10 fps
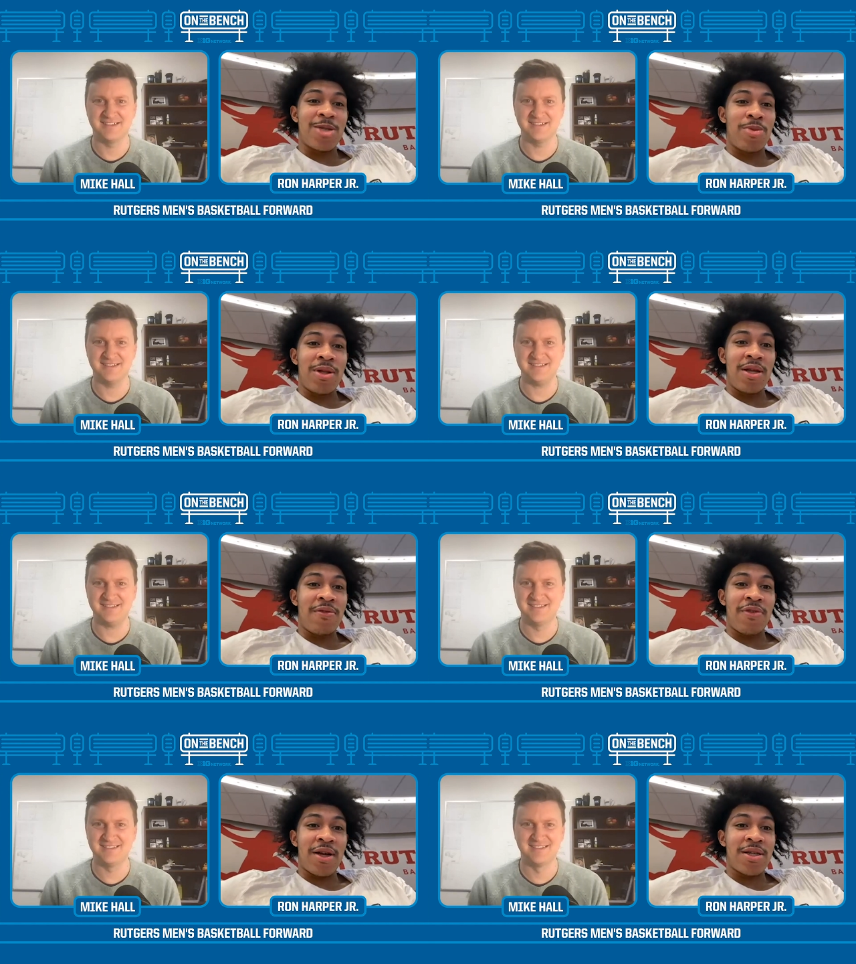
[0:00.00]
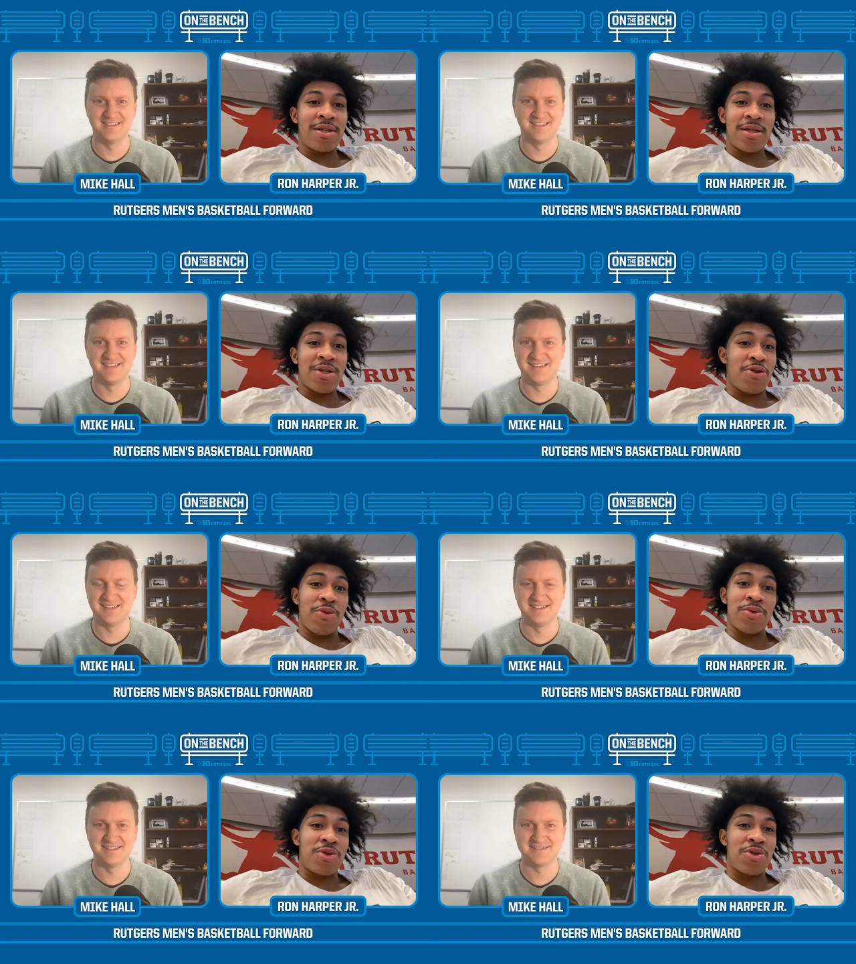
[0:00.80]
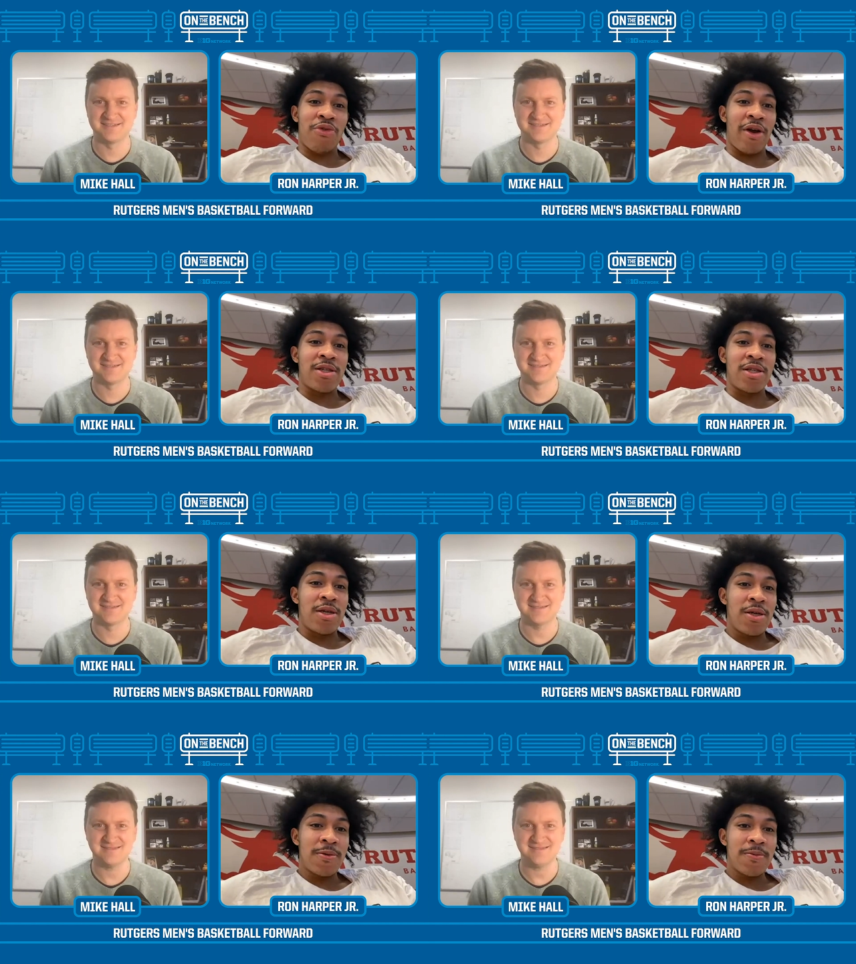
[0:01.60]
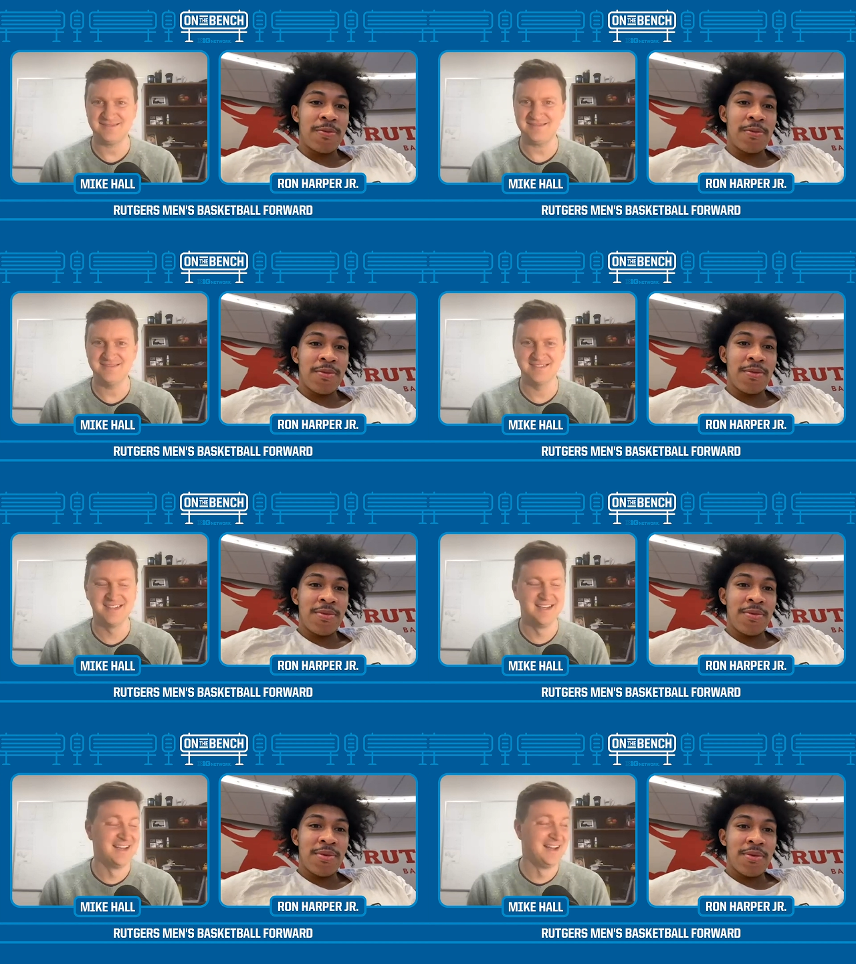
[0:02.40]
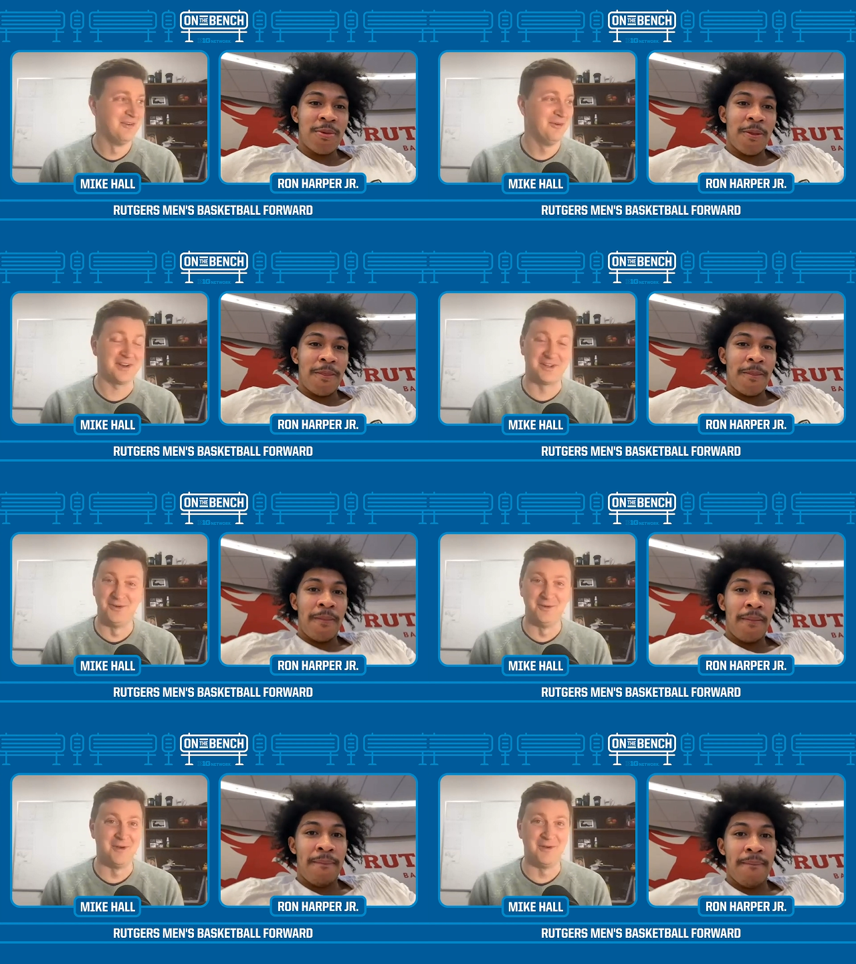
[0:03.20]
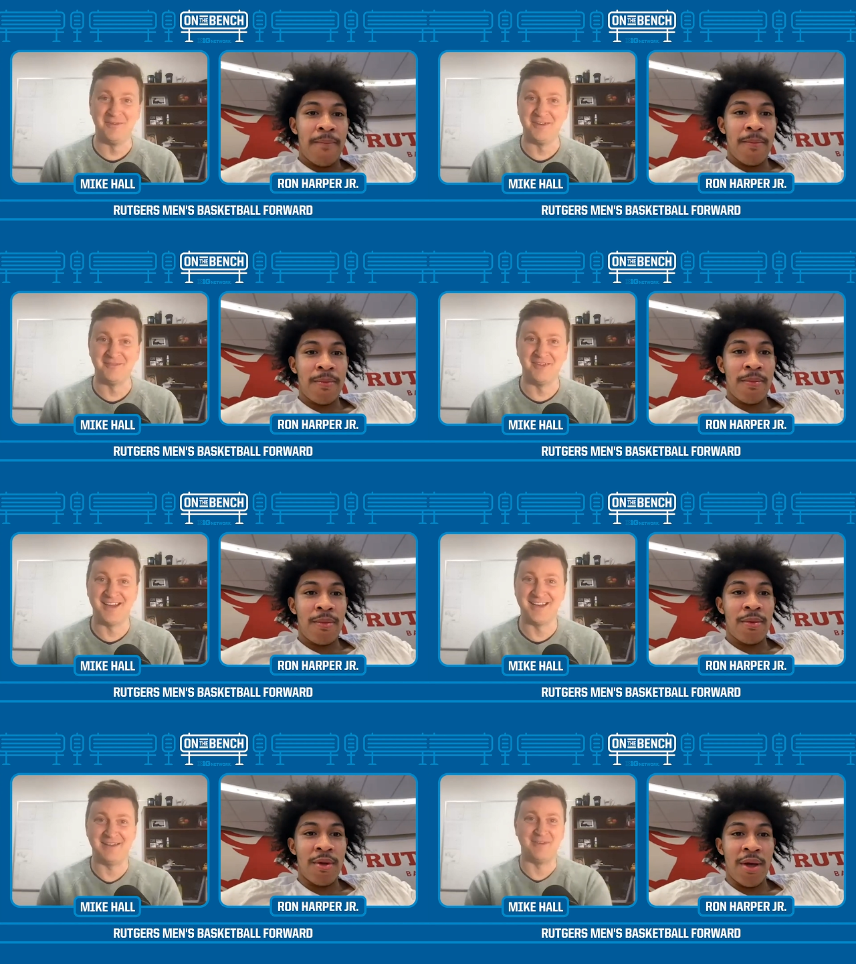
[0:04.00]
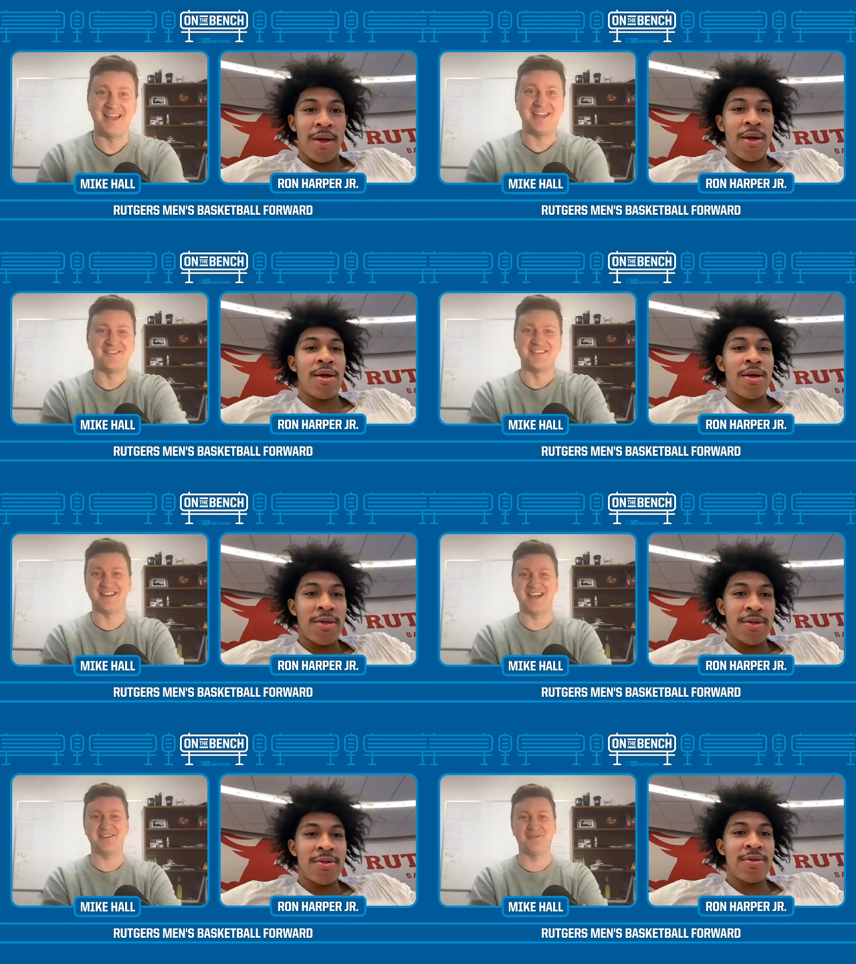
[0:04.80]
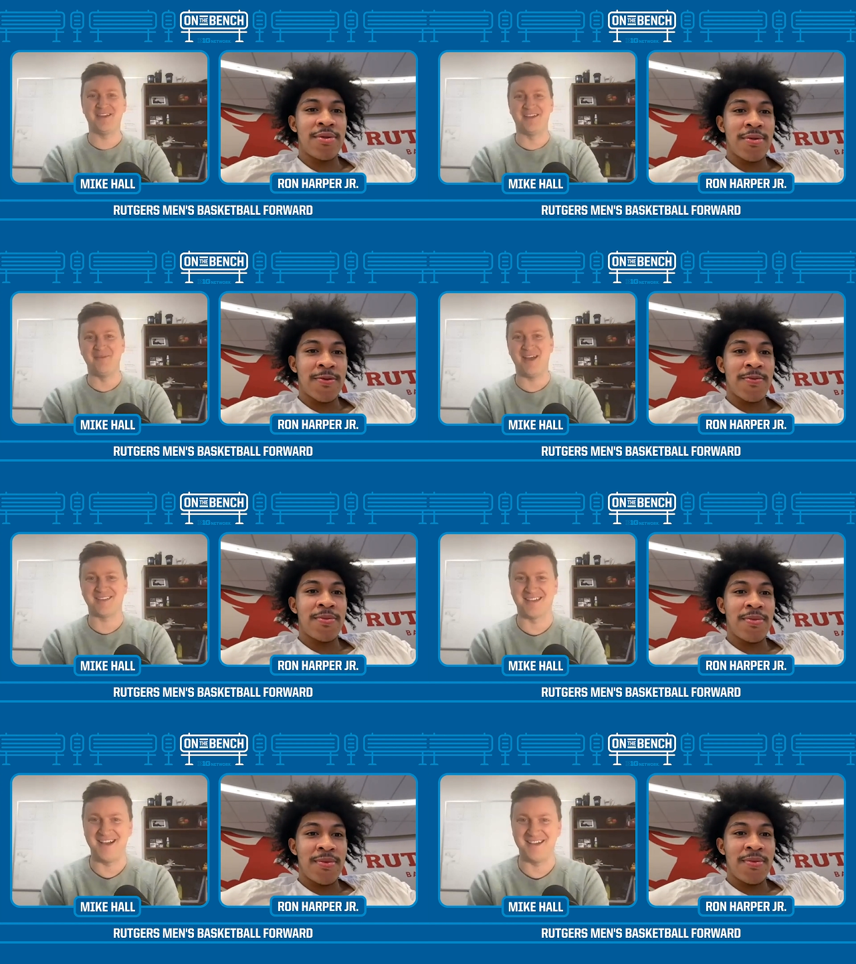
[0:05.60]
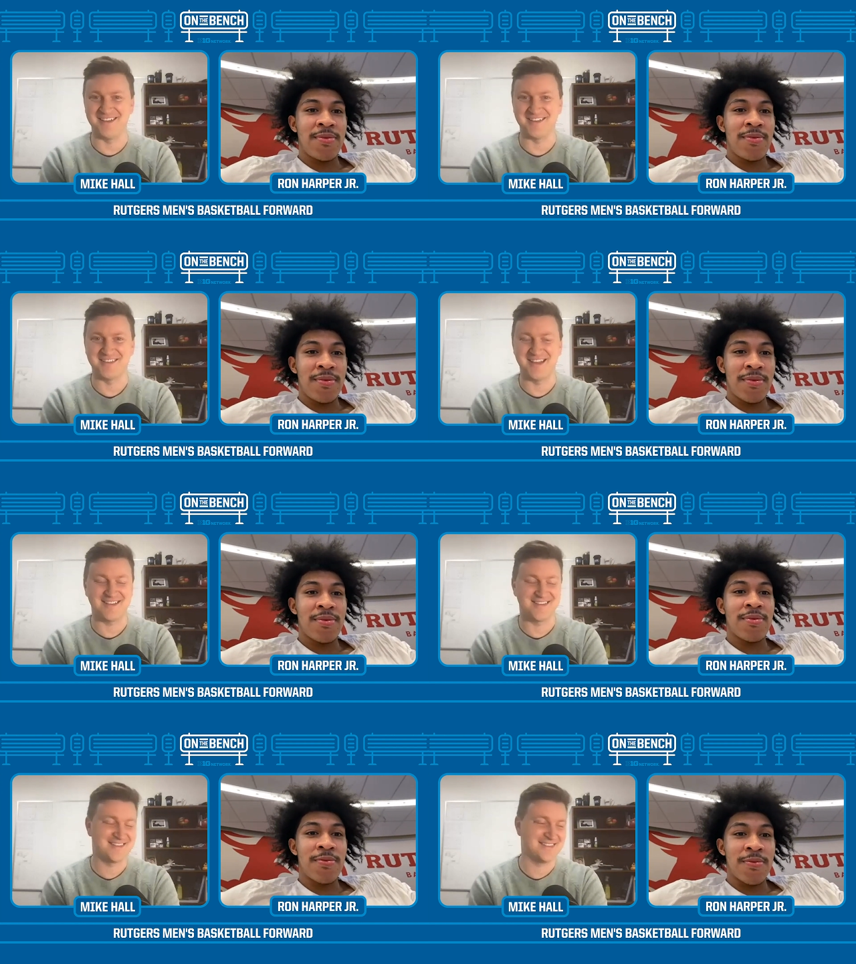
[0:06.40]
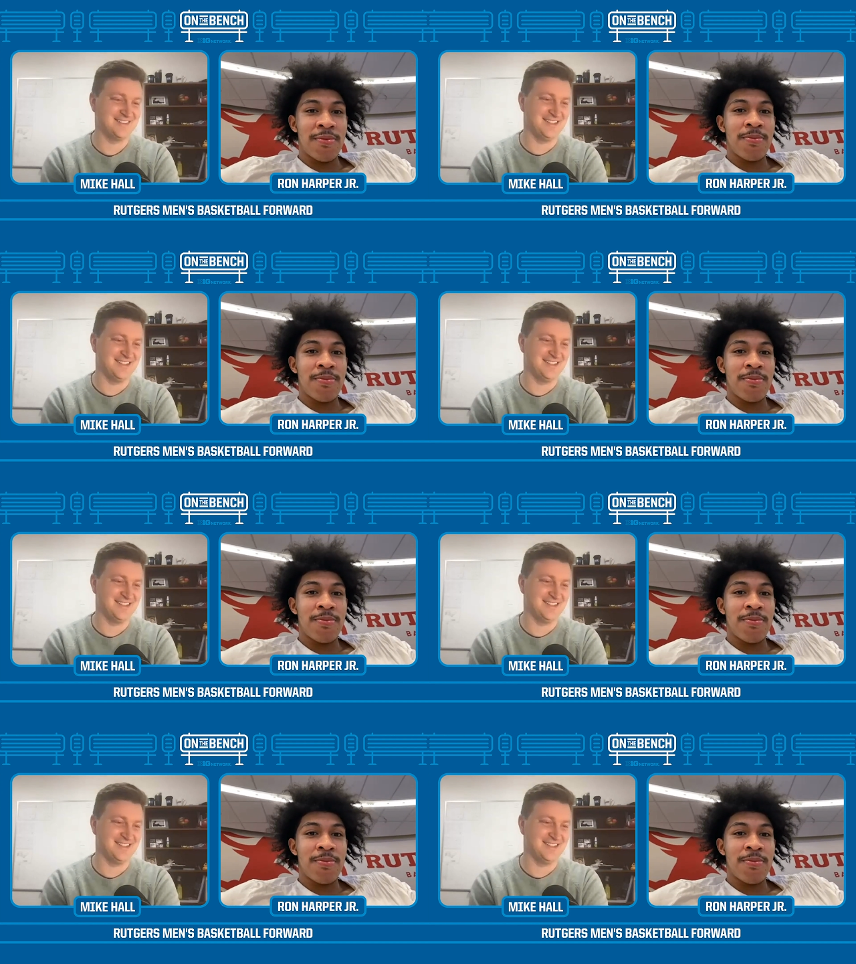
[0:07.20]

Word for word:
Speaker 1: disbelief. Like it was just crazy.
Speaker 2: What a cool moment, man! I mean, yeah. like you said, that's why you come back to college. That's